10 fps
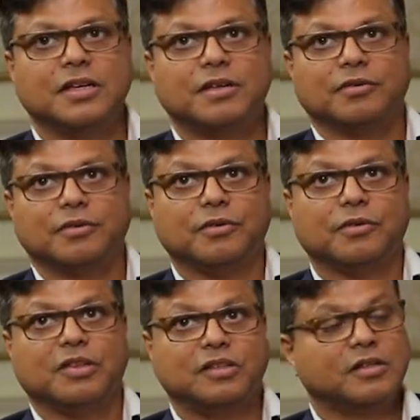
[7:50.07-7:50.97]

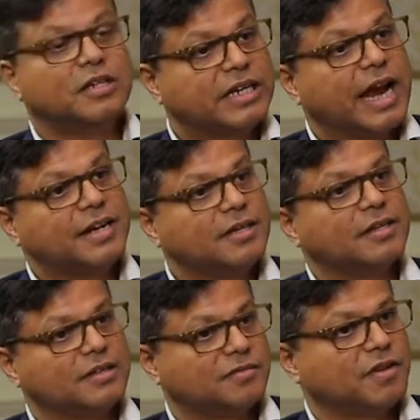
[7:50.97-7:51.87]
the third
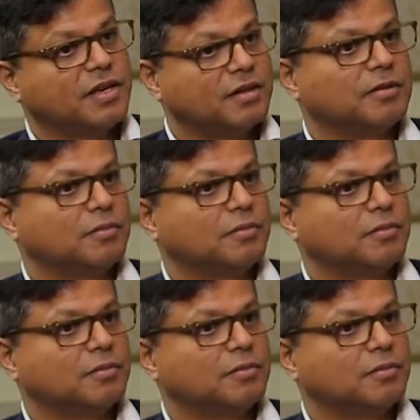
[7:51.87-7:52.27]
category is where